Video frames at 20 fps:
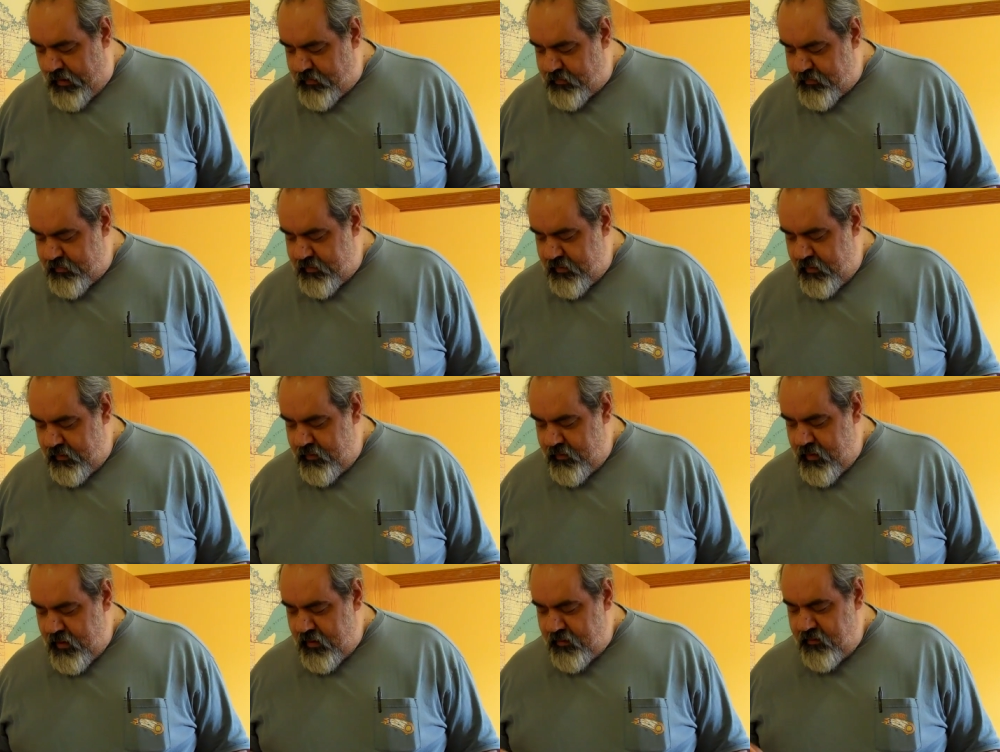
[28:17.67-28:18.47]
and
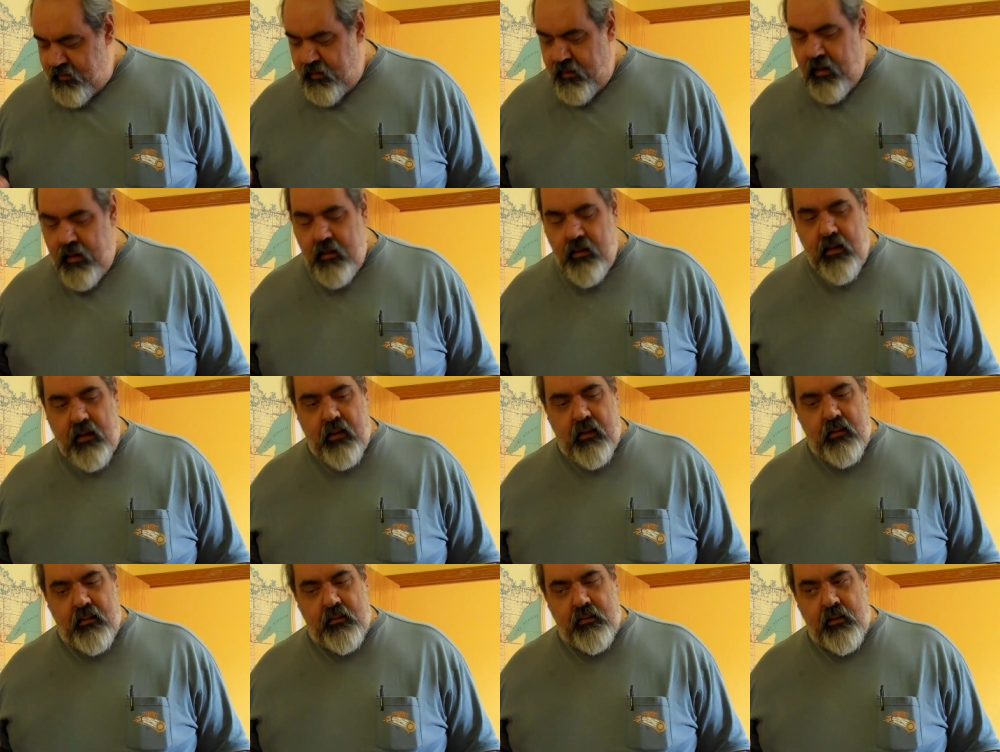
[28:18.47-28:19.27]
said that the
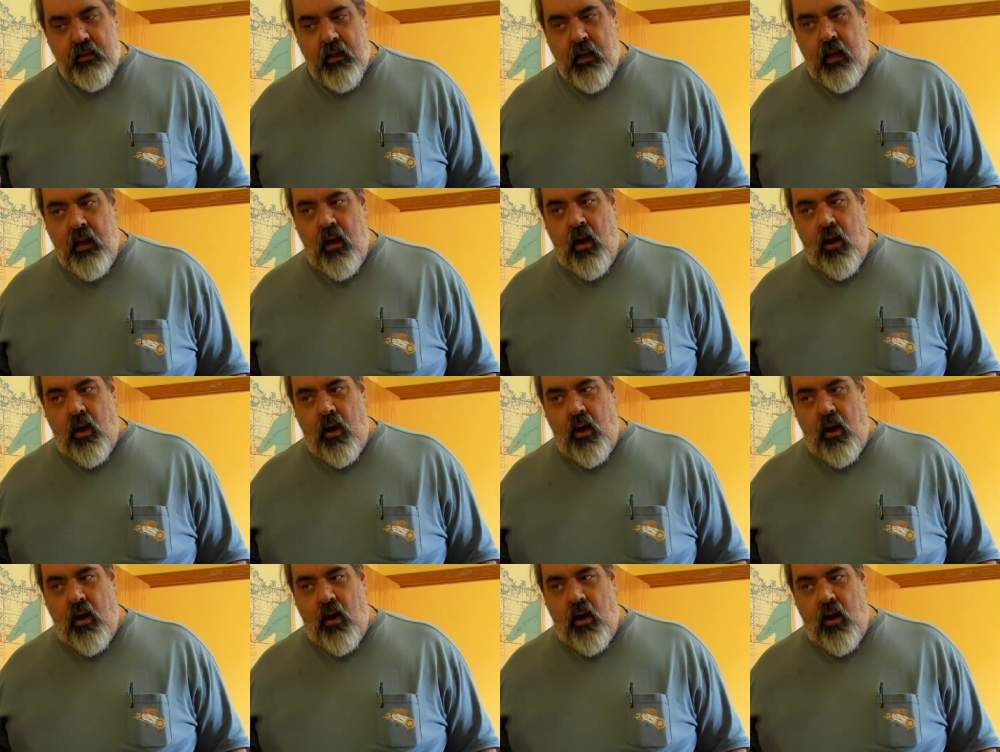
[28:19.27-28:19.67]
Indians